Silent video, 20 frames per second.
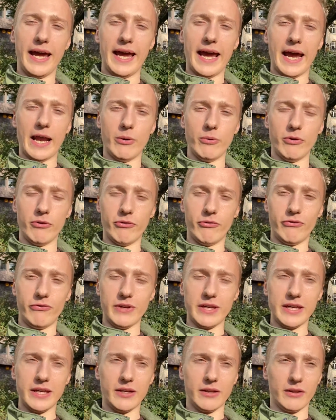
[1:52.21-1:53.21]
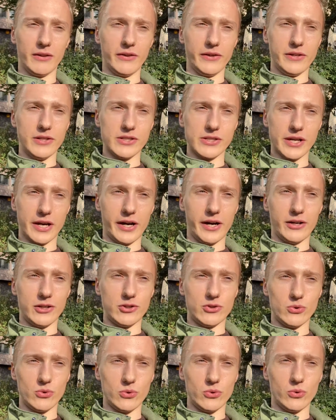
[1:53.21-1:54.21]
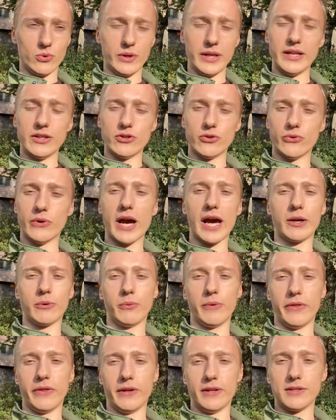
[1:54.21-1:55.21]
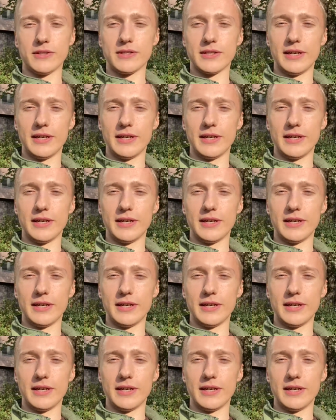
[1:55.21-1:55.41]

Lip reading: and we feel the desire to interact with it.